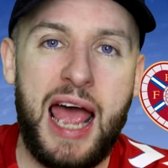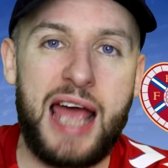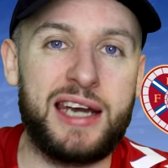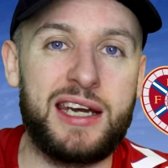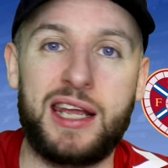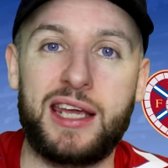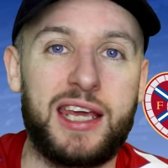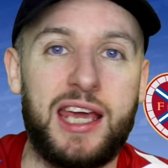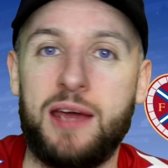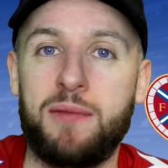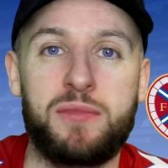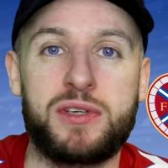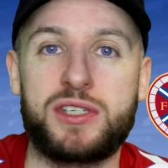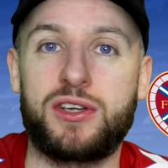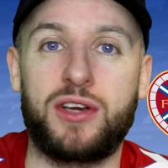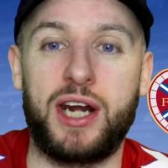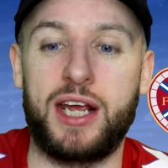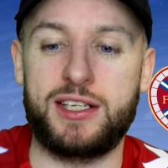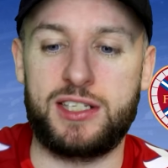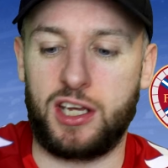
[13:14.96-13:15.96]
in the game was
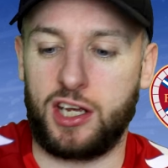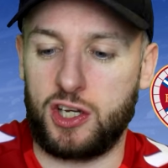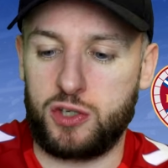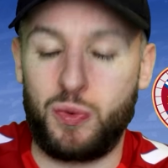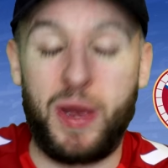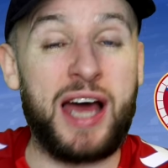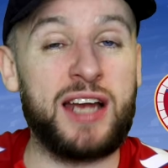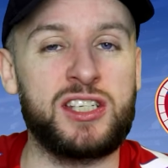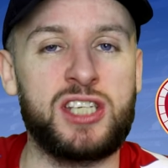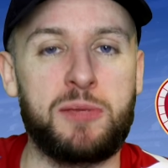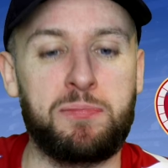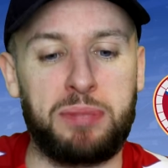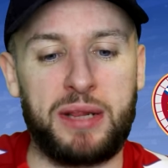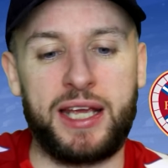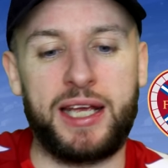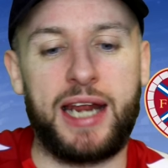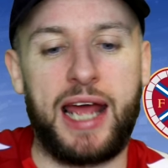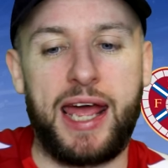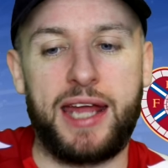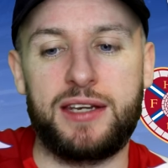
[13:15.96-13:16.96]
crazy, because we actually
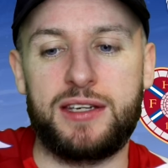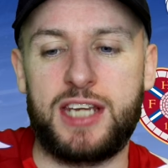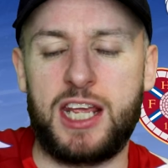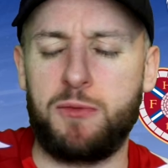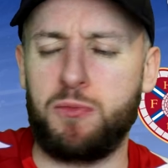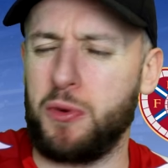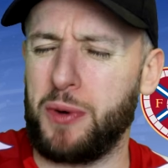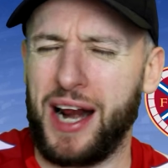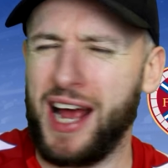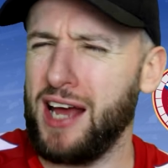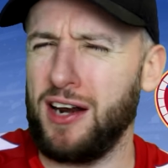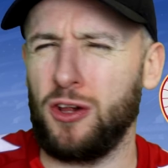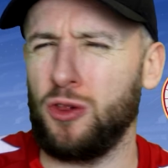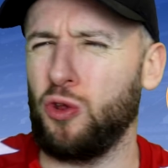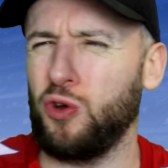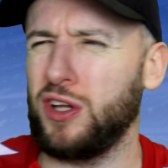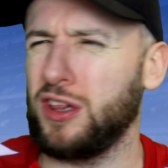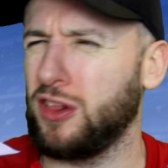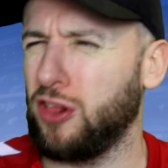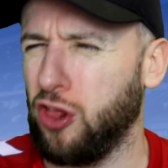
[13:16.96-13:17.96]
played it in deep. We were hitting a
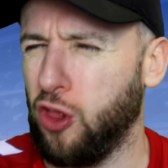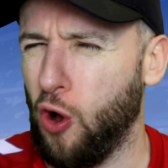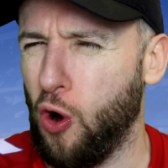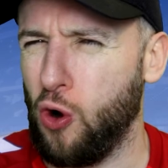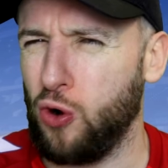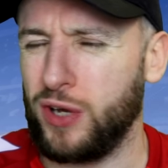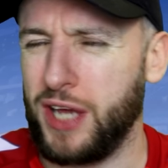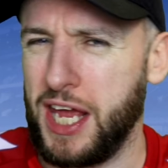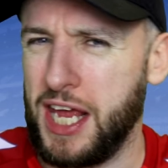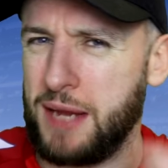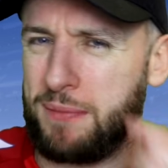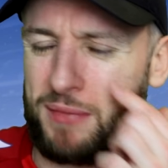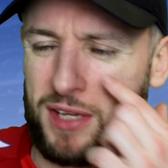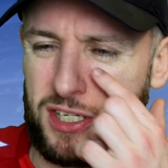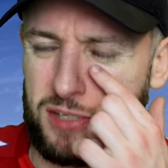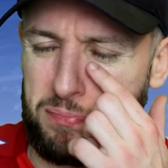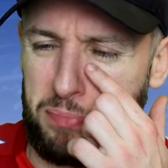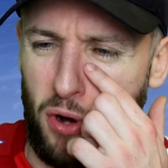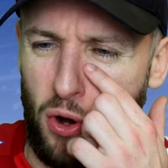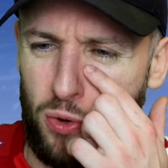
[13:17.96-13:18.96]
lot of long,
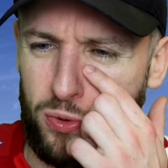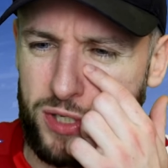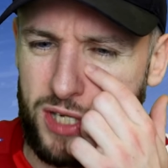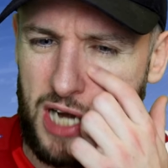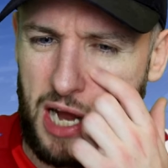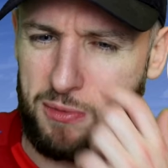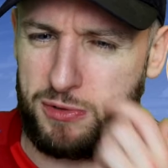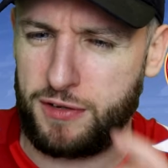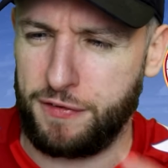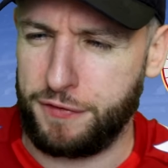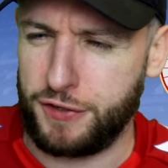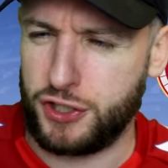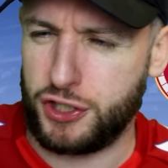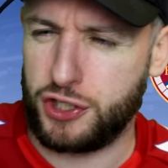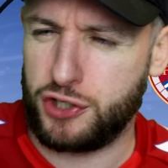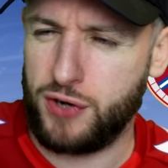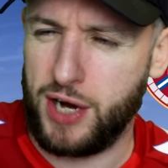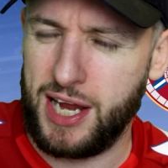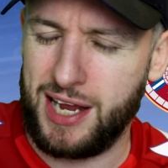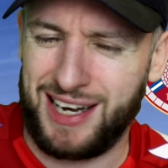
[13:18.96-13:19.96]
aimless balls, and that was
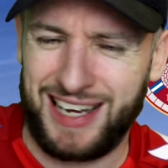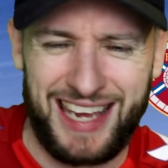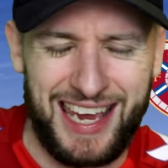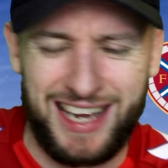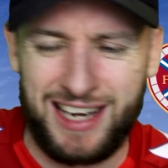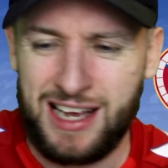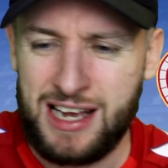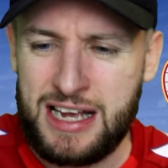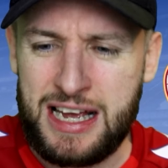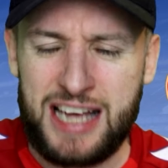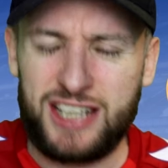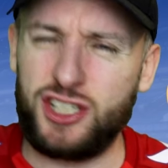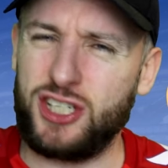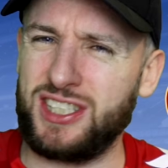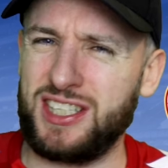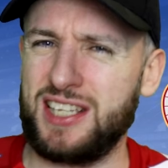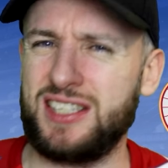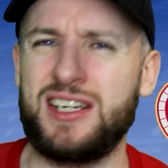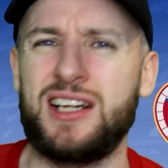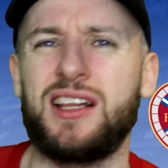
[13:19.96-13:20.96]
frustrating. Again,
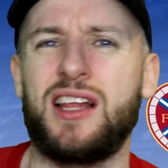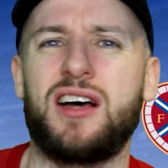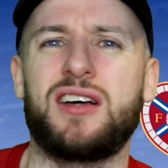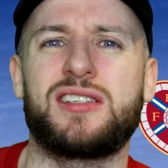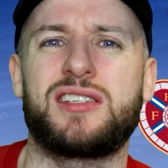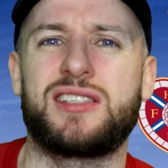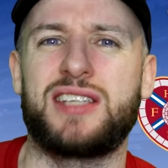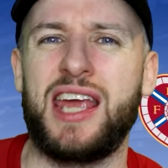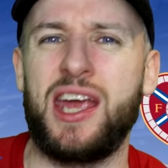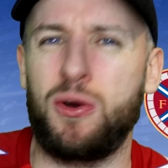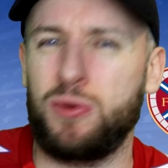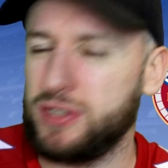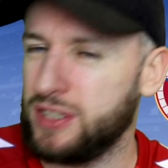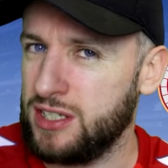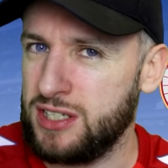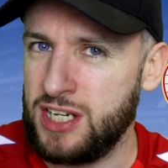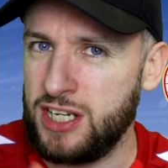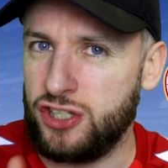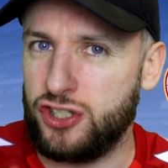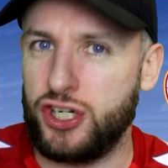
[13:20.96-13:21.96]
just doesn't let us settle. It
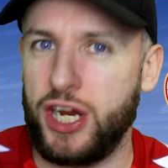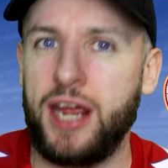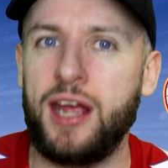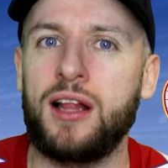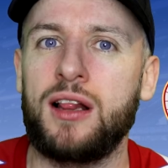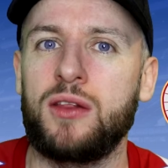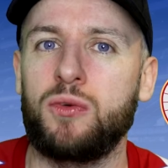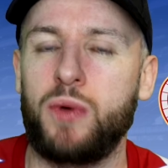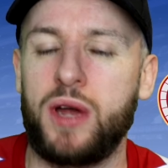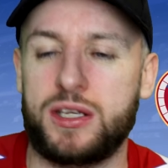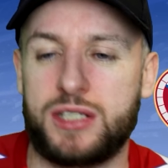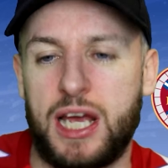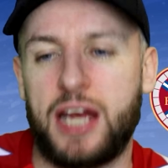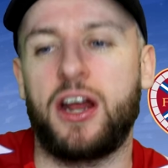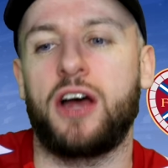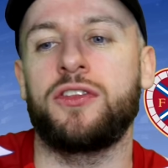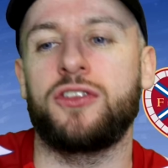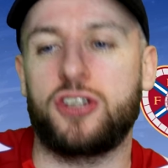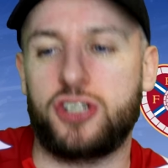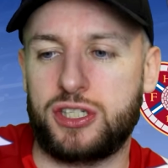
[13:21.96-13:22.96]
doesn't gel. Whereas, and
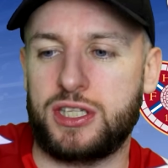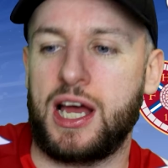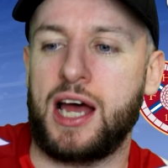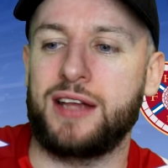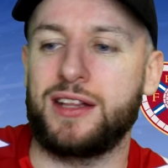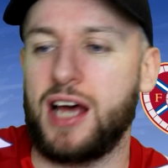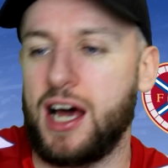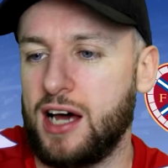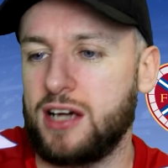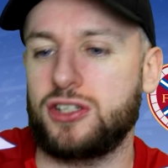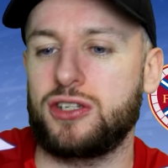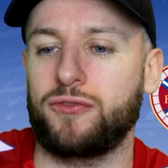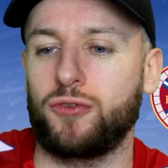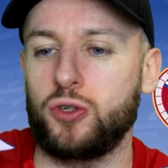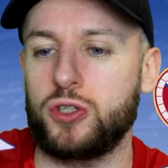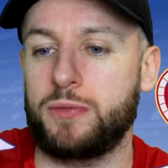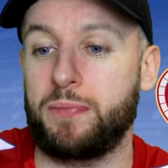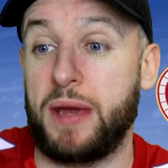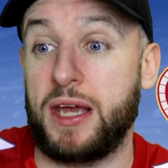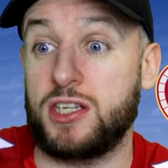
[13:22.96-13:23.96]
understand, Hearts have
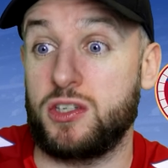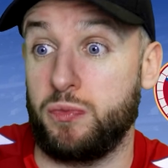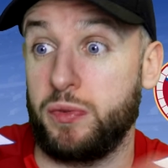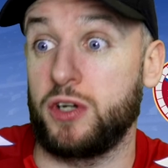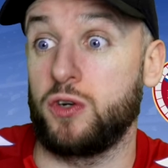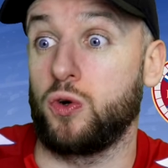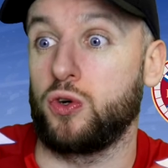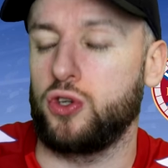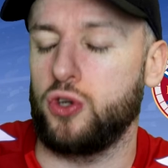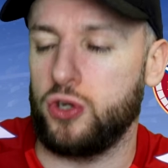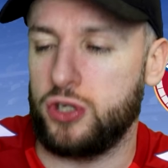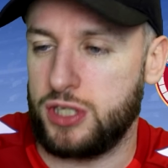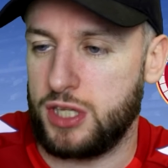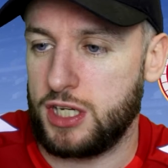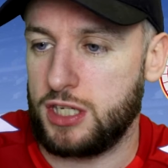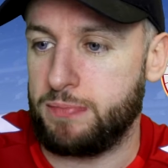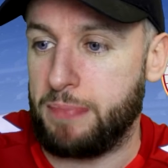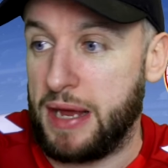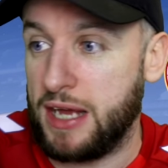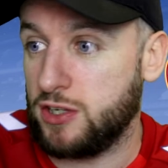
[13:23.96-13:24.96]
got space, and we're no used to
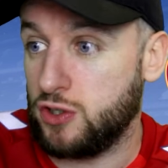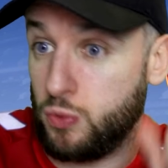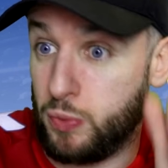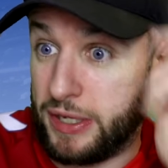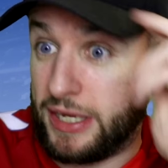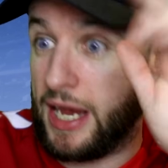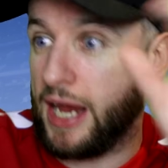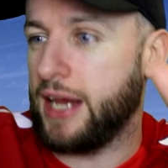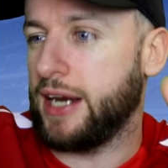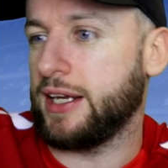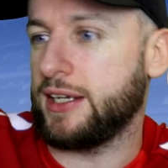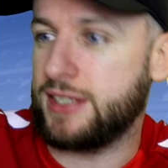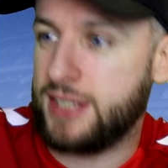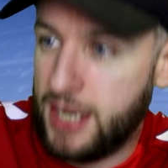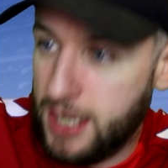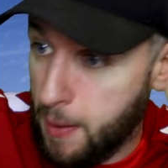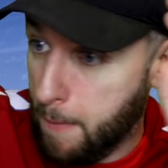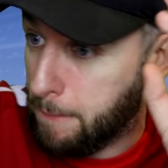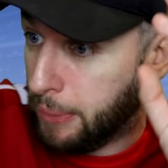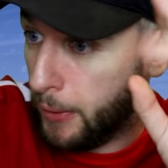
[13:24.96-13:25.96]
space, so we're getting
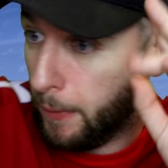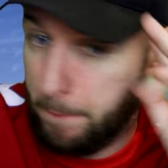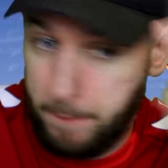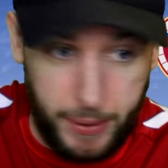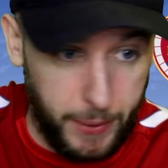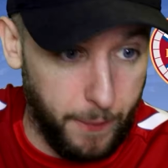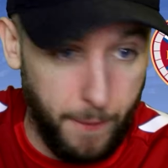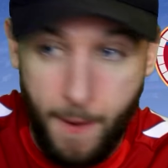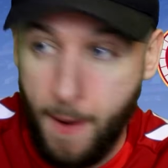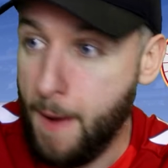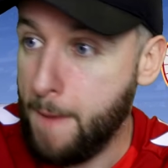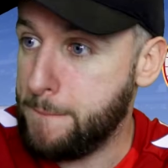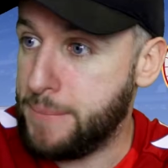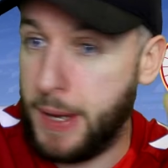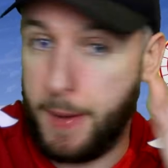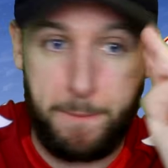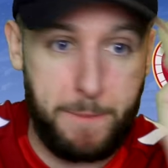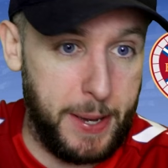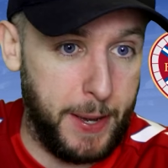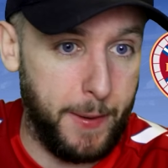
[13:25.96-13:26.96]
excited. Pew, pew,
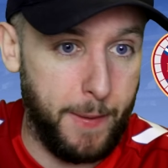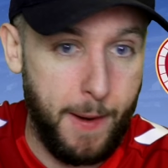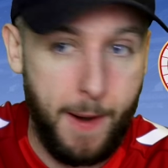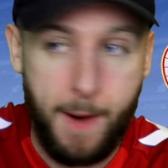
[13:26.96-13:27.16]
pew, pew,